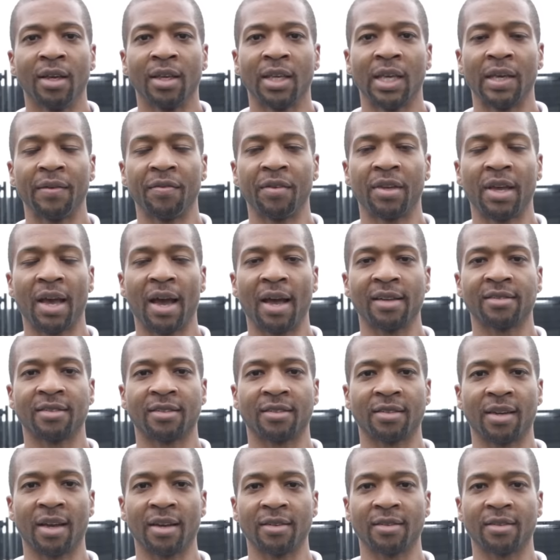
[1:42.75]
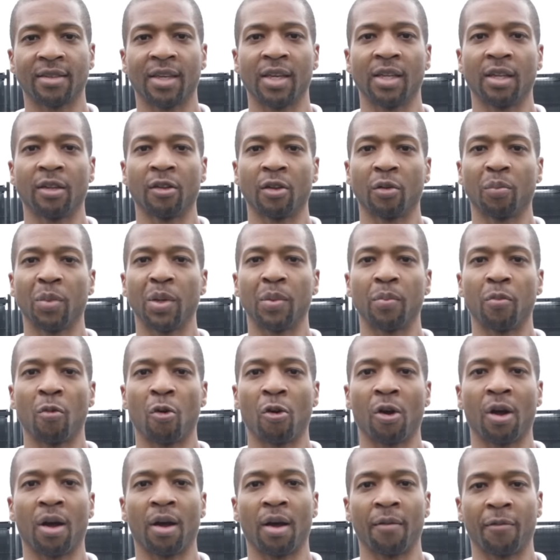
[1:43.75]
Give you guys a chance to get a little bit
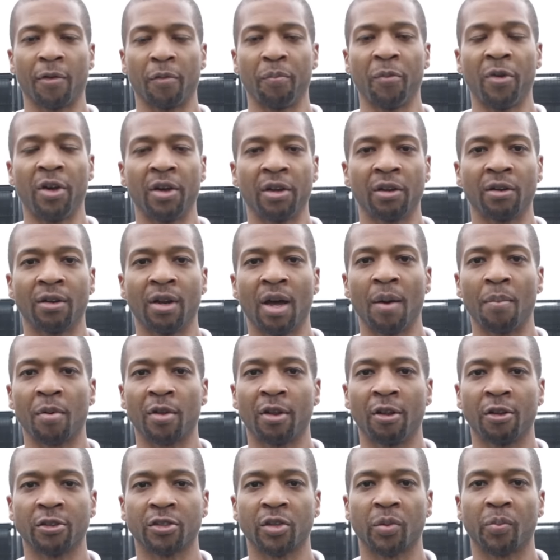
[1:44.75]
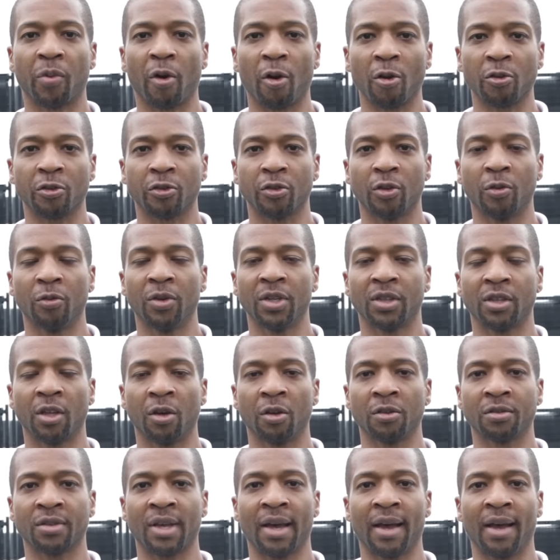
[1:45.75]
more familiar and up close and personal with
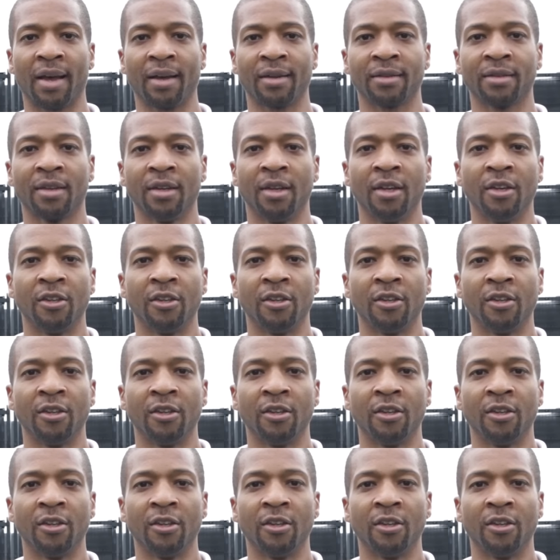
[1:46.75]
those guys.